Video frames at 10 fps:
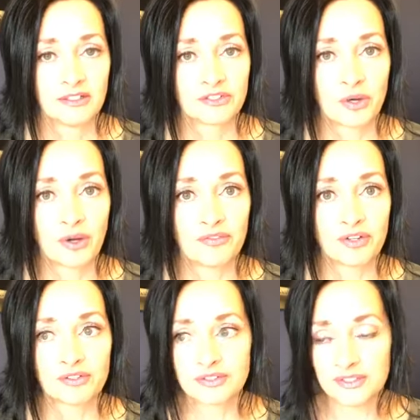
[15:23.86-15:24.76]
So if
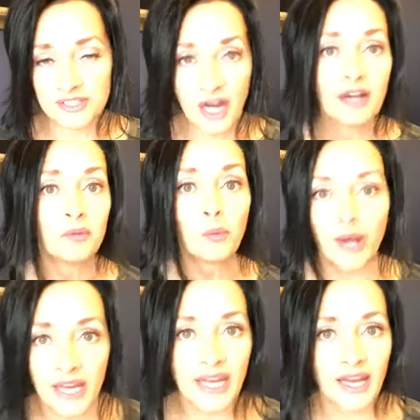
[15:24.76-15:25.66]
you're done
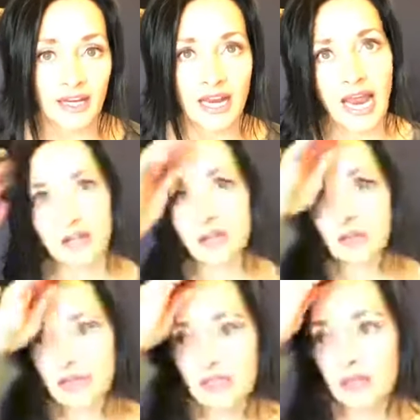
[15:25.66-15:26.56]
winging it and
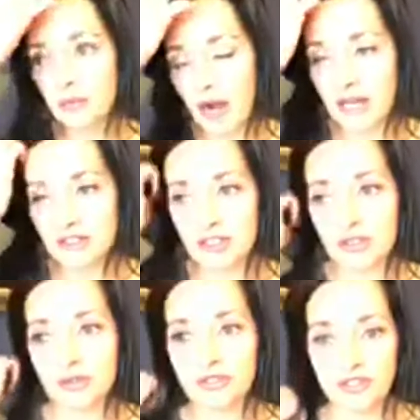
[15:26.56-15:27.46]
you really want
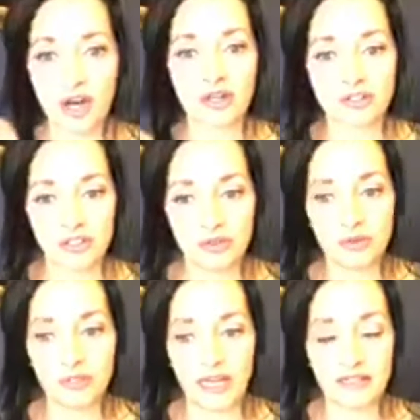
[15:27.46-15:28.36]
to start
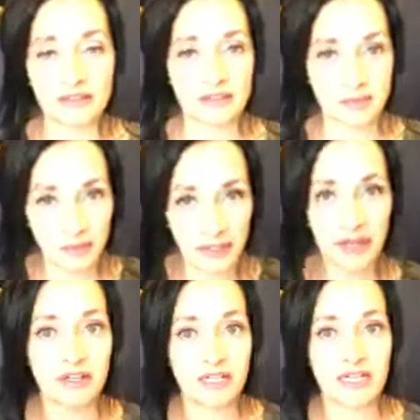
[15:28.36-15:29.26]
to get some
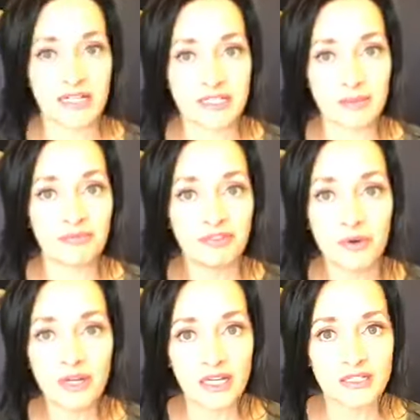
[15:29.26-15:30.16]
clarity and some
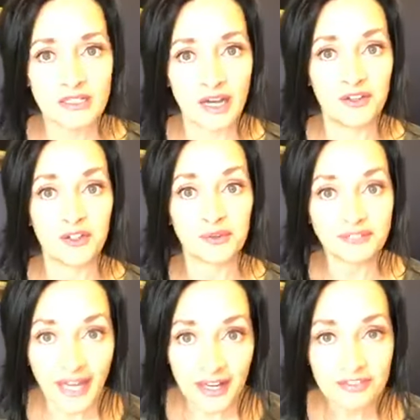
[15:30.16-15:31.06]
focus on your
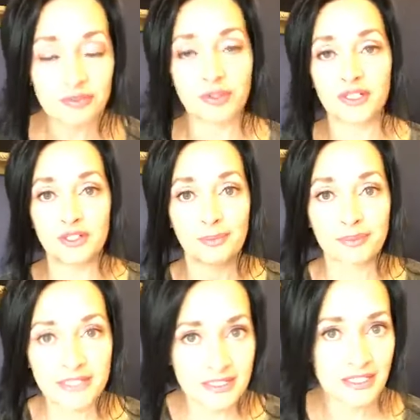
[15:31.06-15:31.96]
life or in your
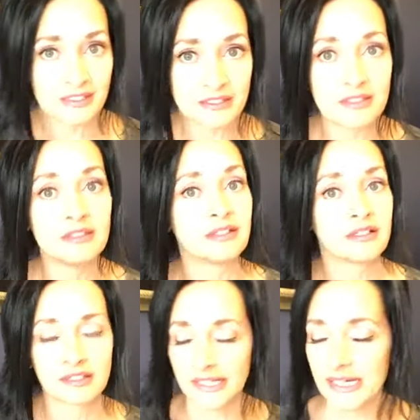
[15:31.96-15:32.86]
business,
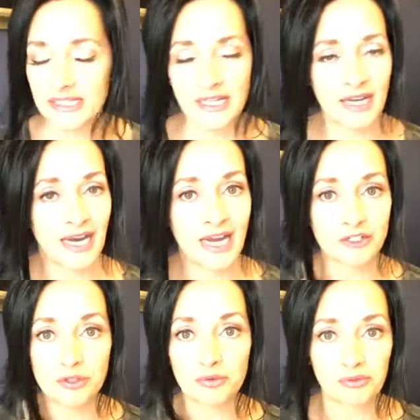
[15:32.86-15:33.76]
like I said, I
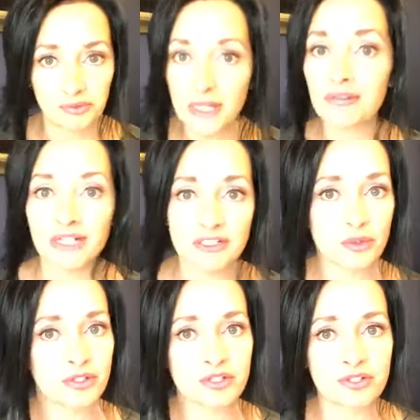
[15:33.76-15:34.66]
got two free
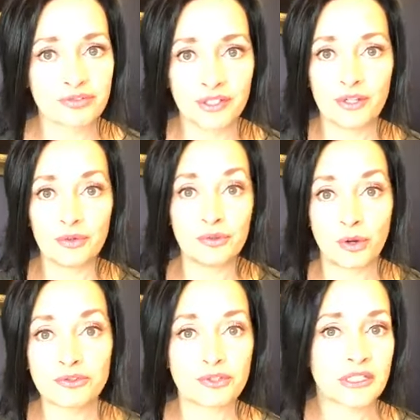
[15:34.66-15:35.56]
resources for you,
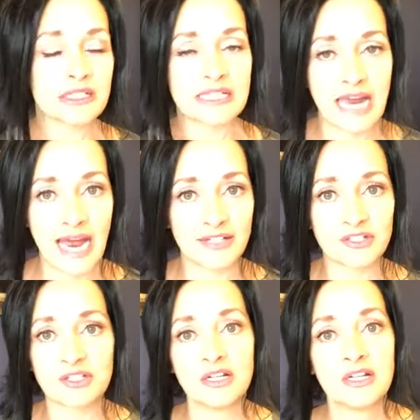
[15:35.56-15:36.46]
no strings
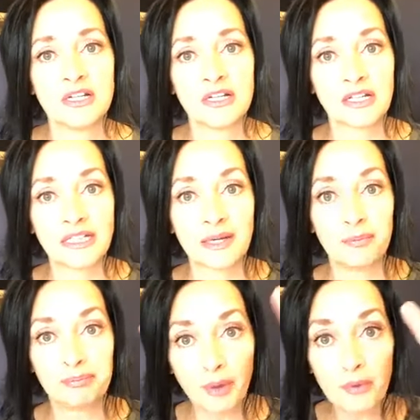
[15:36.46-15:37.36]
attached. Click
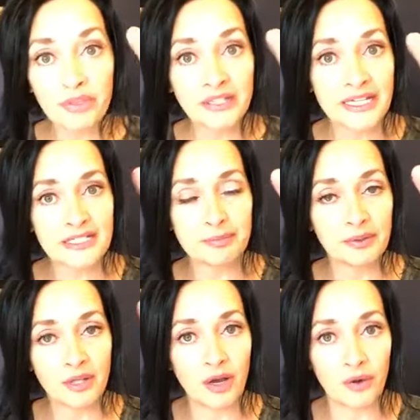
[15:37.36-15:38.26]
both links
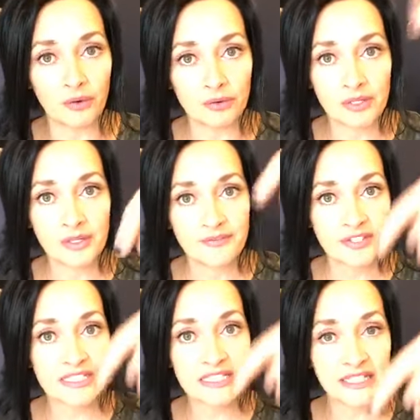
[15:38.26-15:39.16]
below
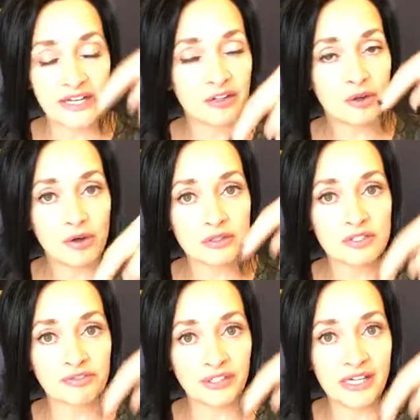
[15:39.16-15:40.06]
the Slay Your
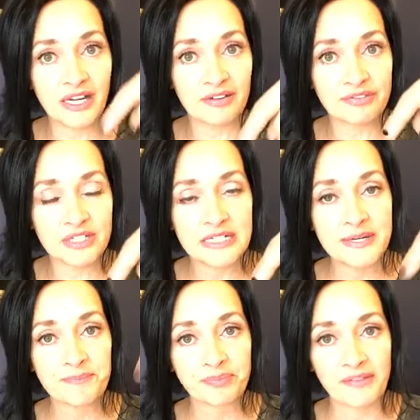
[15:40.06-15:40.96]
Goals free gift
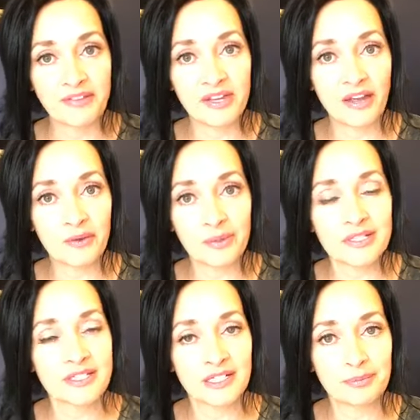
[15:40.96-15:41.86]
and then the other
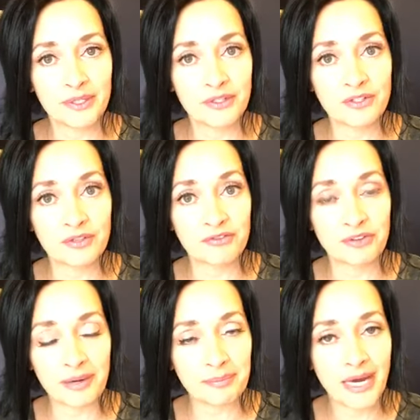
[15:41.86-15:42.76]
one is gonna bring you to the
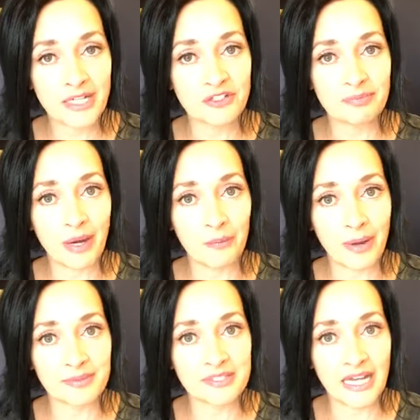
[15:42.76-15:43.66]
front page of my
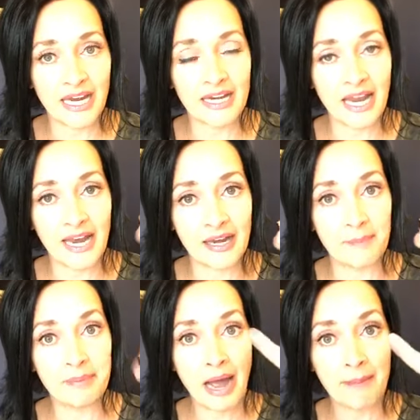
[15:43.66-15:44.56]
website and
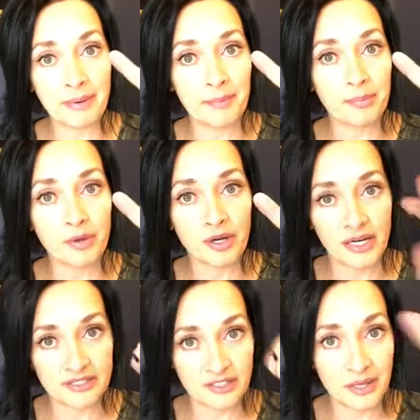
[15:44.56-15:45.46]
a pop-up
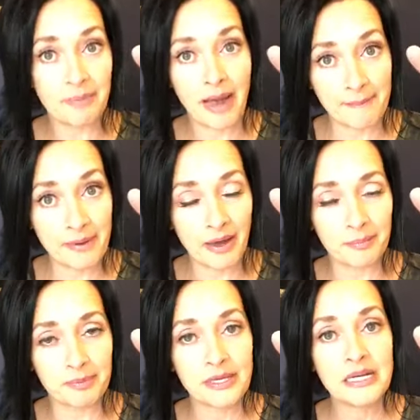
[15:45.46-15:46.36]
is gonna pop
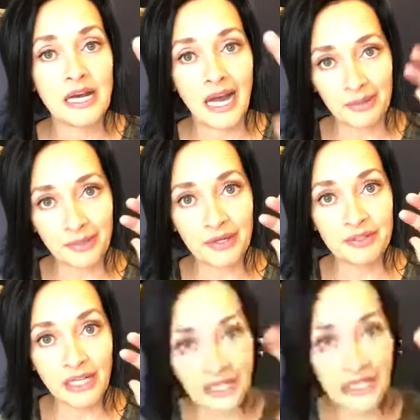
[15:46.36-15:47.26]
up. I want
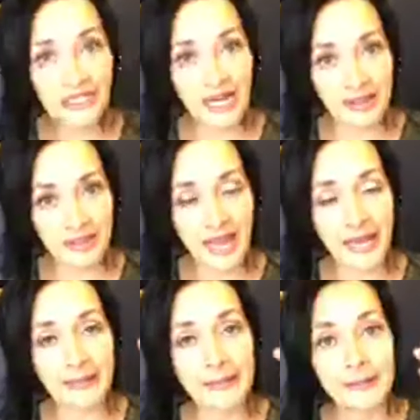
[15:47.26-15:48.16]
you to click on
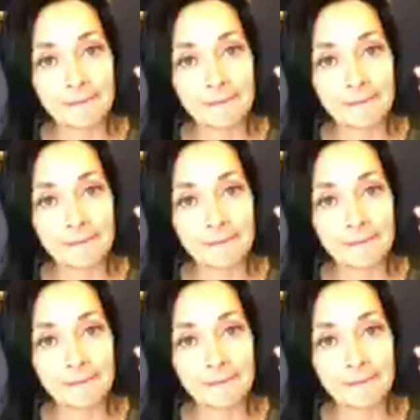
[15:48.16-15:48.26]
that